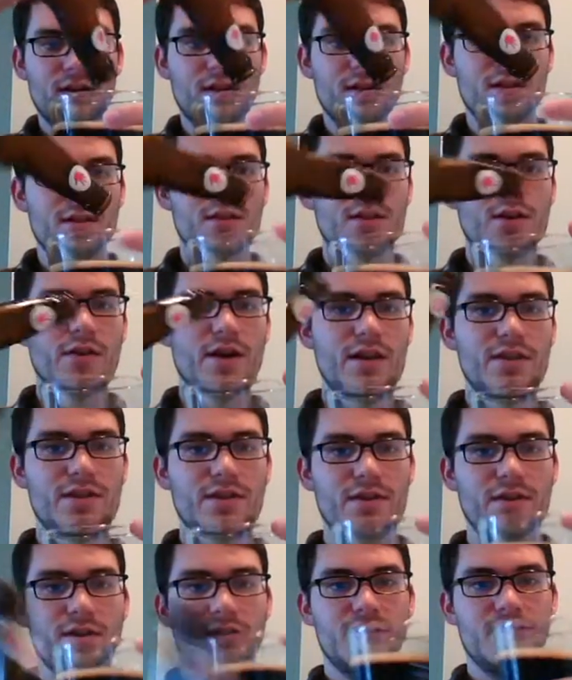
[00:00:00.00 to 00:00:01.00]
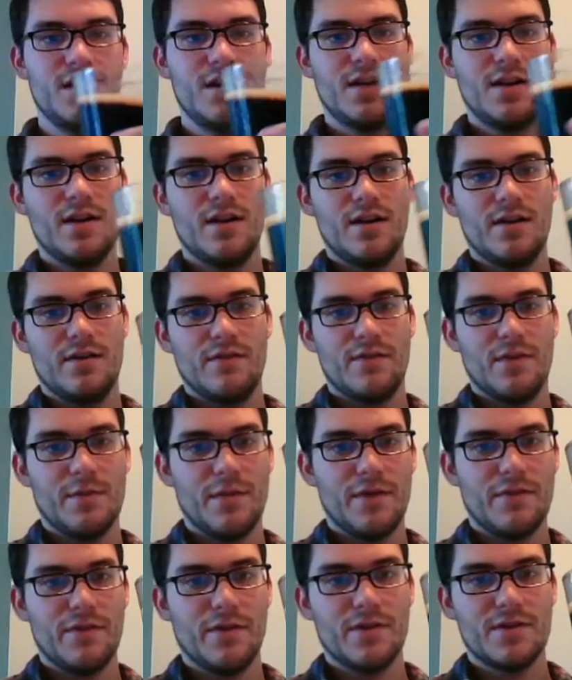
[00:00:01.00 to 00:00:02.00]
So as you can see from
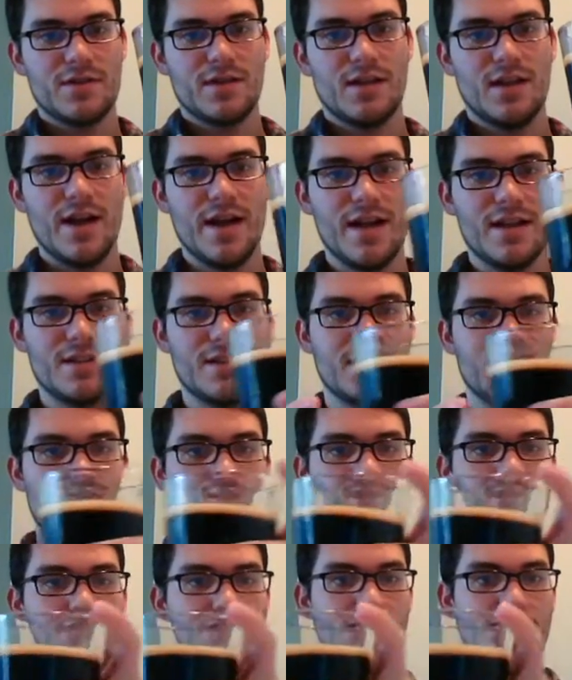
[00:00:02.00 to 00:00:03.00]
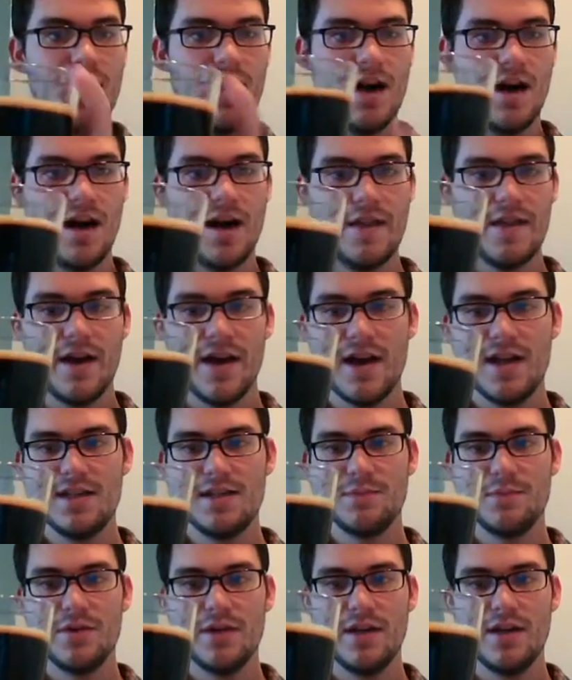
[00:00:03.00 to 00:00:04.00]
our first glance, the
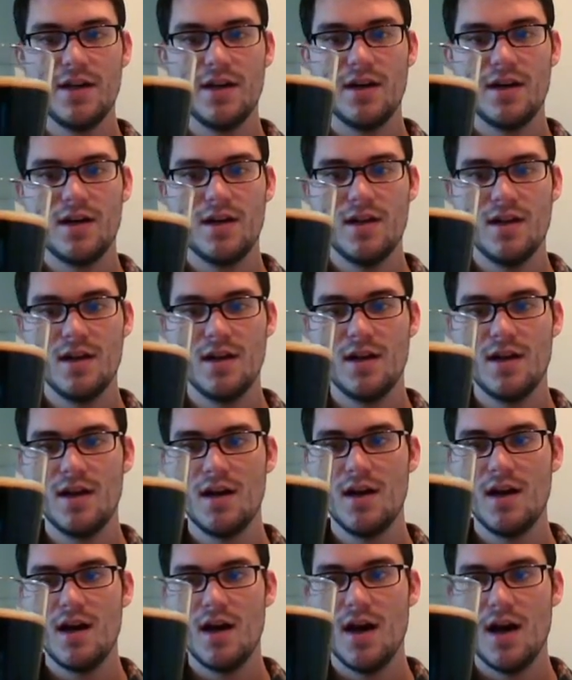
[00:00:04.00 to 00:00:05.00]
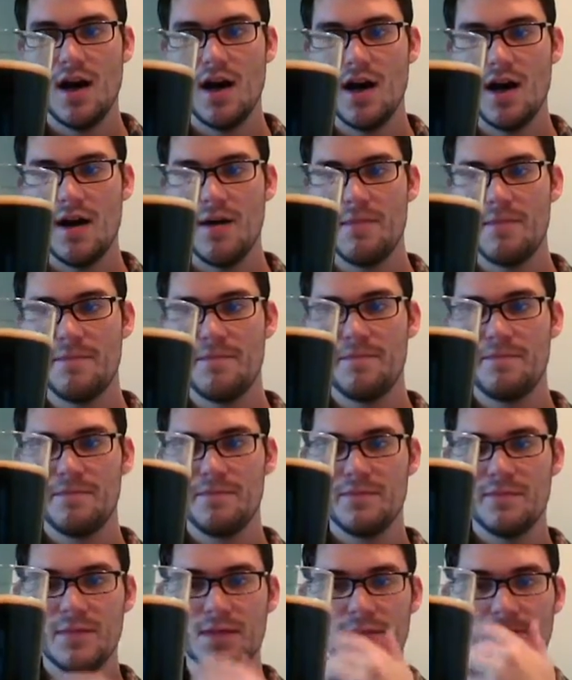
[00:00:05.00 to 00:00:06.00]
head's pretty good.
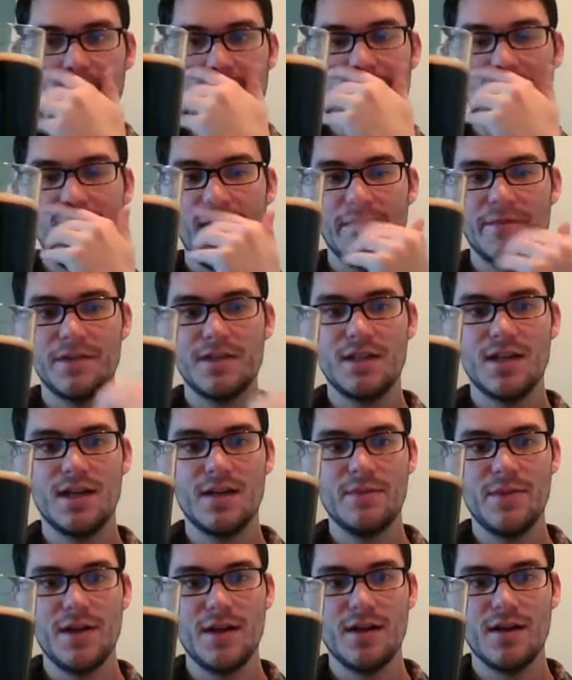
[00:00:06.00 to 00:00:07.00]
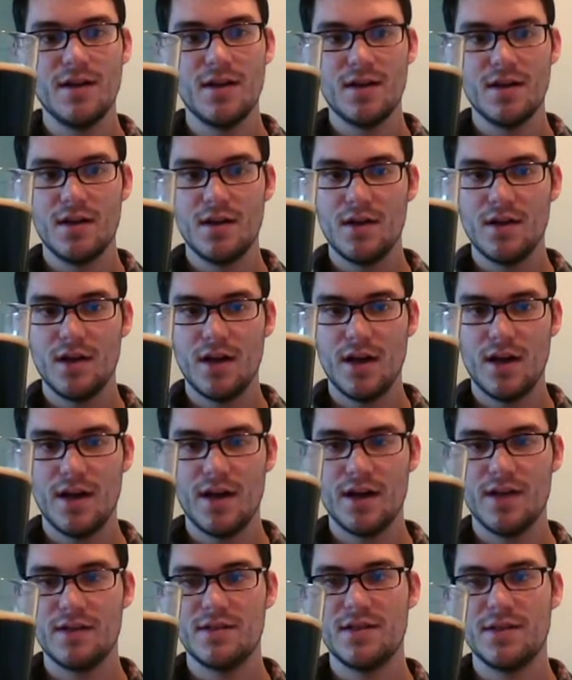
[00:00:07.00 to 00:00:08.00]
It's about half a centimeter,
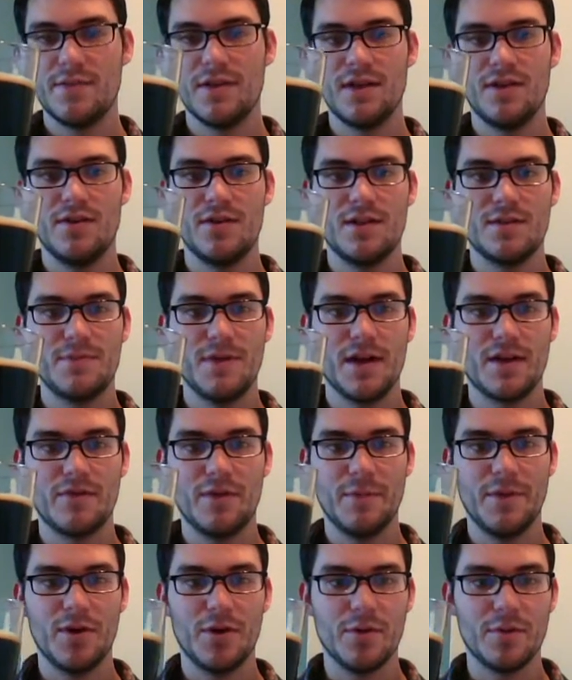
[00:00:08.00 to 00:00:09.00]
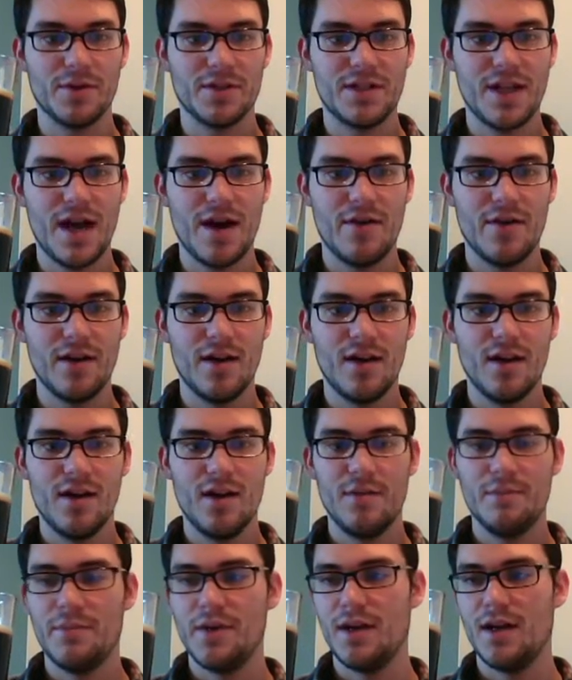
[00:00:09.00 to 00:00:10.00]
something you'd expect from a normal stout.
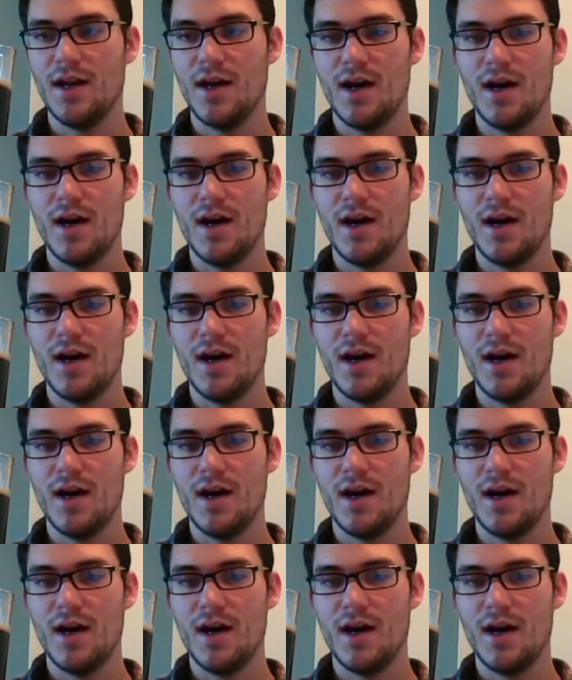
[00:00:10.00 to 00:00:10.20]
But